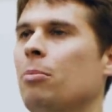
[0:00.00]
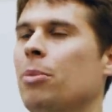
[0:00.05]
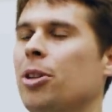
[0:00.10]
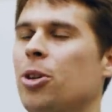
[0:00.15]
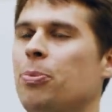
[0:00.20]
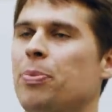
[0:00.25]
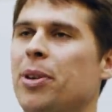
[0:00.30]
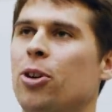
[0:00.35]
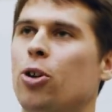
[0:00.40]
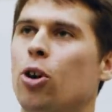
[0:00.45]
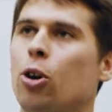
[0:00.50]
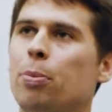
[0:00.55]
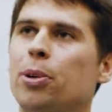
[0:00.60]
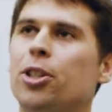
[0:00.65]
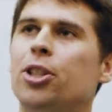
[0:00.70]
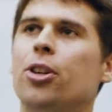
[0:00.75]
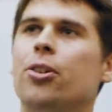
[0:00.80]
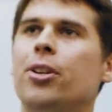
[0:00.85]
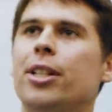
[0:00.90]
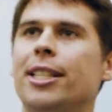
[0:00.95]
But there'll be an
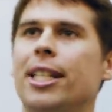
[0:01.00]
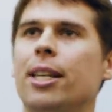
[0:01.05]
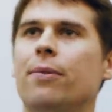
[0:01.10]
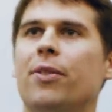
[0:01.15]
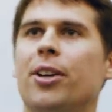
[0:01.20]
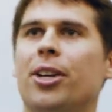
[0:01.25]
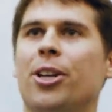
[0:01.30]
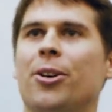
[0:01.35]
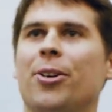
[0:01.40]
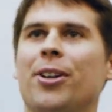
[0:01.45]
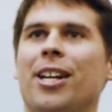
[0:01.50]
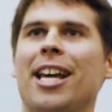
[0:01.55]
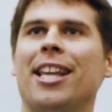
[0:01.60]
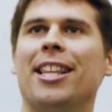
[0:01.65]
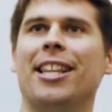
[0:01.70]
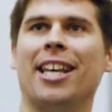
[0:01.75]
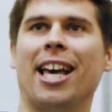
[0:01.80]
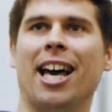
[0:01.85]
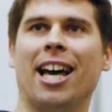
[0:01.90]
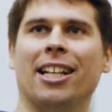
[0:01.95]
opportunity for Q&A
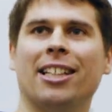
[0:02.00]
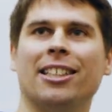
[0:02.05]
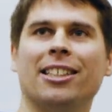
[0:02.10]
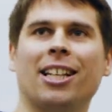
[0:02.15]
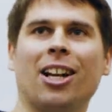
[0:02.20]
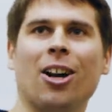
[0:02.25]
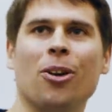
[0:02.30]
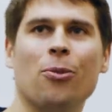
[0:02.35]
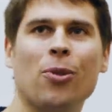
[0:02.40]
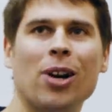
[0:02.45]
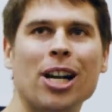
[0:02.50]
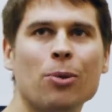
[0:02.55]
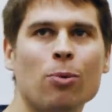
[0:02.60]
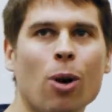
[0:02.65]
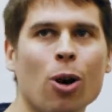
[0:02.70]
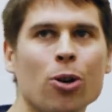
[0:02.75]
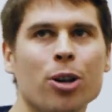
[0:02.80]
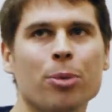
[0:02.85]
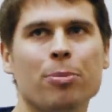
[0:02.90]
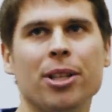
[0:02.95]
at the end and I really
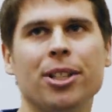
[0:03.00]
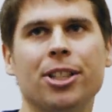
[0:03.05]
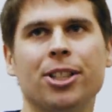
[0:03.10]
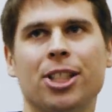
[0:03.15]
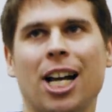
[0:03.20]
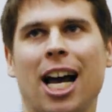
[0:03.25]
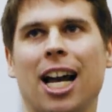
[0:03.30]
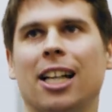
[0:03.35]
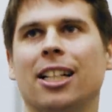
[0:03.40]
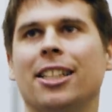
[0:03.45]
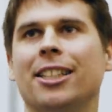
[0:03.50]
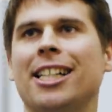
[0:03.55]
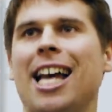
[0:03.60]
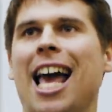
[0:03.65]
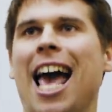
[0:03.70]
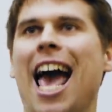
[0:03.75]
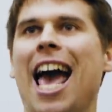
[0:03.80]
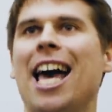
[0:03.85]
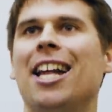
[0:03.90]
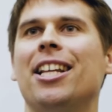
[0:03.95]
welcome you to challenge
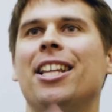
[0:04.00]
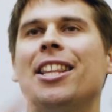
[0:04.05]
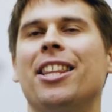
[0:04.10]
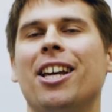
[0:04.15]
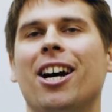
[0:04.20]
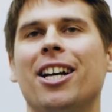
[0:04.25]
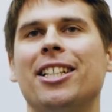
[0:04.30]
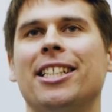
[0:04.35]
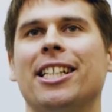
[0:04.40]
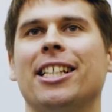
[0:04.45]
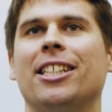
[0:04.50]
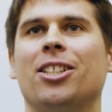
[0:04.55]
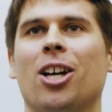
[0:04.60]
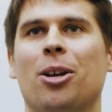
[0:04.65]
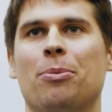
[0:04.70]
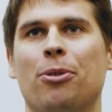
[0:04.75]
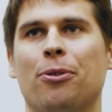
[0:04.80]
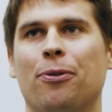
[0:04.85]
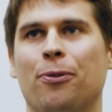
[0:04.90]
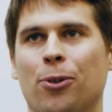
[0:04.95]
any of the ideas
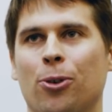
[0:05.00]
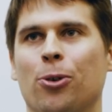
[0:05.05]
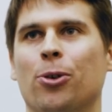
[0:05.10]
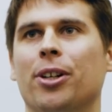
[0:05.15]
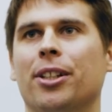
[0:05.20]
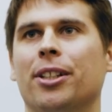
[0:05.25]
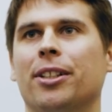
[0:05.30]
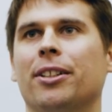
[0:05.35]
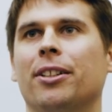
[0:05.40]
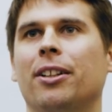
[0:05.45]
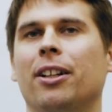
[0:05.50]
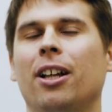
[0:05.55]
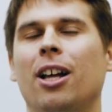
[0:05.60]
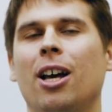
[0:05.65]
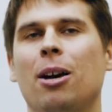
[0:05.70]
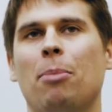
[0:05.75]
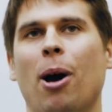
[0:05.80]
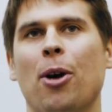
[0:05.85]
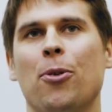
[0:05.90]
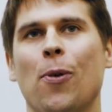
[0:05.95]
that I put forward.
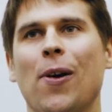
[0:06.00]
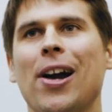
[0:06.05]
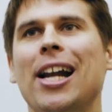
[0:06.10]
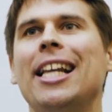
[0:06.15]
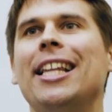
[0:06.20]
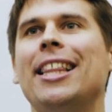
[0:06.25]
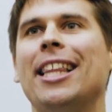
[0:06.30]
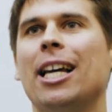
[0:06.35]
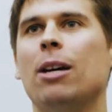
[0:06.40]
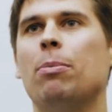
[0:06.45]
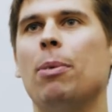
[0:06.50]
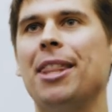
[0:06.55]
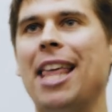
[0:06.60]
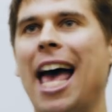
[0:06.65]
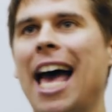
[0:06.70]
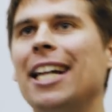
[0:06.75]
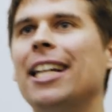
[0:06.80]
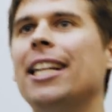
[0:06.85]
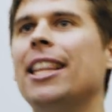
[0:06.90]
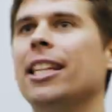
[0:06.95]
But I really think by
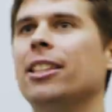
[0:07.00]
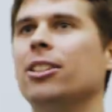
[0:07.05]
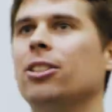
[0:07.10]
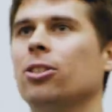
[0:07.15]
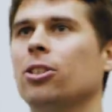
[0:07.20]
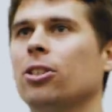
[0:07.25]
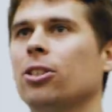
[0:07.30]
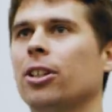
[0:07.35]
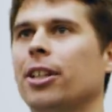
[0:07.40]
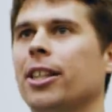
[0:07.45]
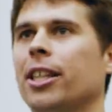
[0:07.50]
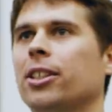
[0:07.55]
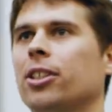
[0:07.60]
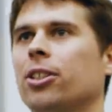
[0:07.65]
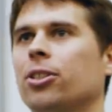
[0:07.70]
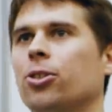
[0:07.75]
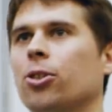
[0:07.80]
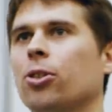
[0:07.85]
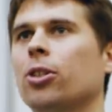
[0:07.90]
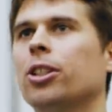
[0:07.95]
the end of this talk, there's
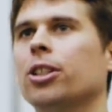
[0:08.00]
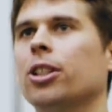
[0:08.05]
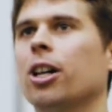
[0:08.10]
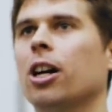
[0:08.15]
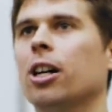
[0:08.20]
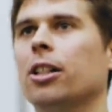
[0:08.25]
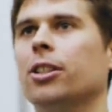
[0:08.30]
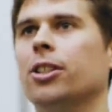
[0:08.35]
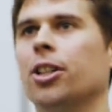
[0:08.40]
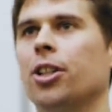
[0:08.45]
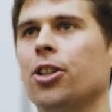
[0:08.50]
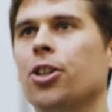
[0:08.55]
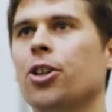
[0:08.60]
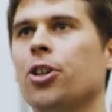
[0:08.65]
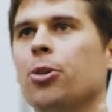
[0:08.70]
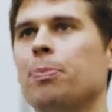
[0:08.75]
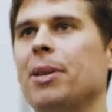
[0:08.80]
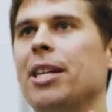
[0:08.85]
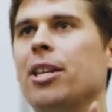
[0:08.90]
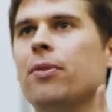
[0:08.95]
a strong chance you
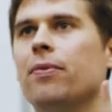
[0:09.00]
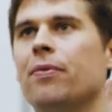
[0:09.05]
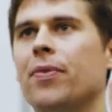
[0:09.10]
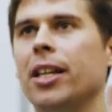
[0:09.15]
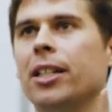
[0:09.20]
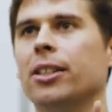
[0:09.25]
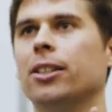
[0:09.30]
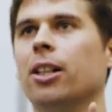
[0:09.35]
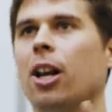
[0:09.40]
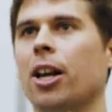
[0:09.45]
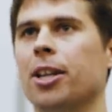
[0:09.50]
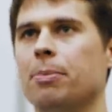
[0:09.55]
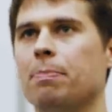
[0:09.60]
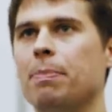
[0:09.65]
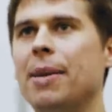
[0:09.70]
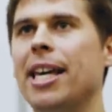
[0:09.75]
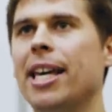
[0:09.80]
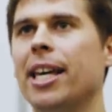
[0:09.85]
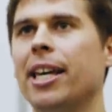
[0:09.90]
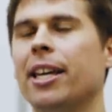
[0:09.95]
could be convinced, like
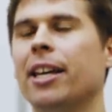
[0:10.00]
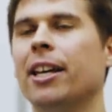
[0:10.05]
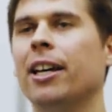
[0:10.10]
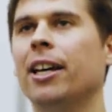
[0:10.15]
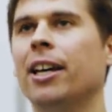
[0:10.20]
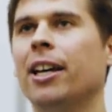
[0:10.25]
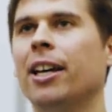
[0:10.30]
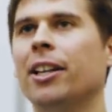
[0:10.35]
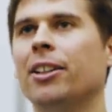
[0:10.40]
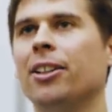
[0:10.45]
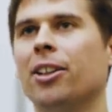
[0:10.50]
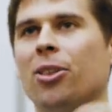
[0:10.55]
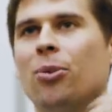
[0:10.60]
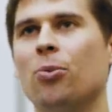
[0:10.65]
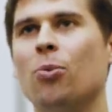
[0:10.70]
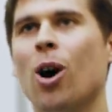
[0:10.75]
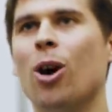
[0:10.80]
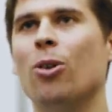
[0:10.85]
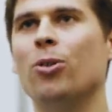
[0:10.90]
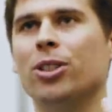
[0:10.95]
me, that the
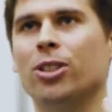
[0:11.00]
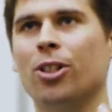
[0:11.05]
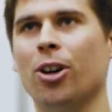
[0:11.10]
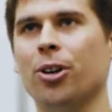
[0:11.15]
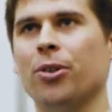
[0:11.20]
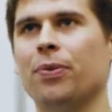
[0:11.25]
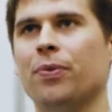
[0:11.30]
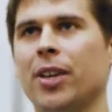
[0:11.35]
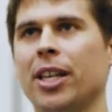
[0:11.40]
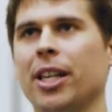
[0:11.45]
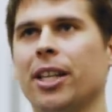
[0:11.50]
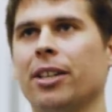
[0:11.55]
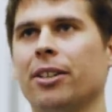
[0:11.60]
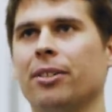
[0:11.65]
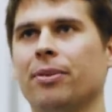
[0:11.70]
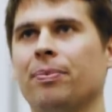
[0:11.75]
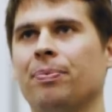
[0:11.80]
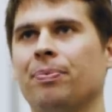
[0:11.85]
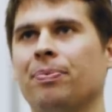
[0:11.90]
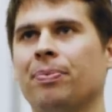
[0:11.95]
world is going
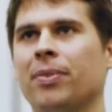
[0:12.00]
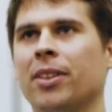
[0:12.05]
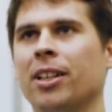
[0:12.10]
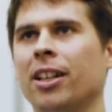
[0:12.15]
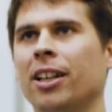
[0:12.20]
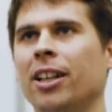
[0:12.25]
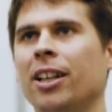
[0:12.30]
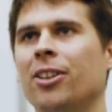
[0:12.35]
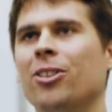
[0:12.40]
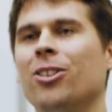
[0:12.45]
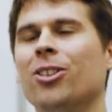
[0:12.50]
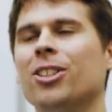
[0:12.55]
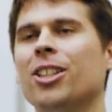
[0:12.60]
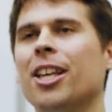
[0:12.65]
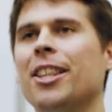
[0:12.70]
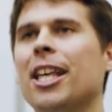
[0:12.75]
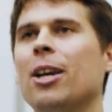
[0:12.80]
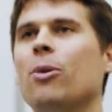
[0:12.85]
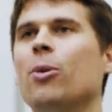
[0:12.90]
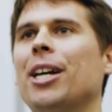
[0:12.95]
vegan. Not because
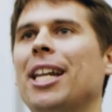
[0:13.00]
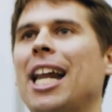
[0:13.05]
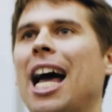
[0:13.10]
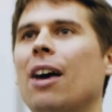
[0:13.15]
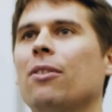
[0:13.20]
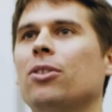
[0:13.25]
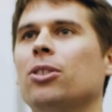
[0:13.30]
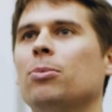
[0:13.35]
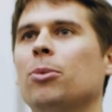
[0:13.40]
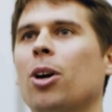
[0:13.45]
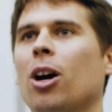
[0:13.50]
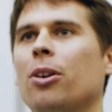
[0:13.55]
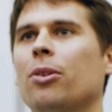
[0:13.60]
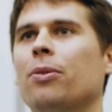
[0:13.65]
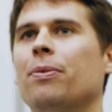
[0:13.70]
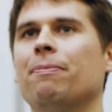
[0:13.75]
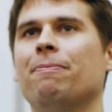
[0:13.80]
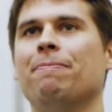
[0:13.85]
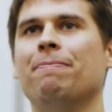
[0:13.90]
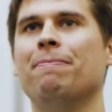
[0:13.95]
I think we're going to have some kind
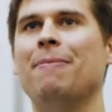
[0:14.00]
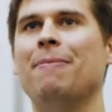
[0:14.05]
of